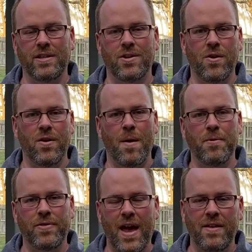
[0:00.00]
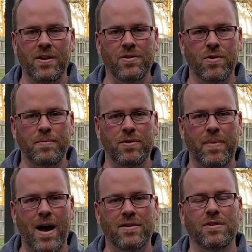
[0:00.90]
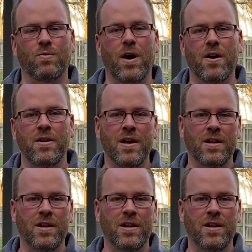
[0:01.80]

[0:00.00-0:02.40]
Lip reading: So I'll put that in the description box as well.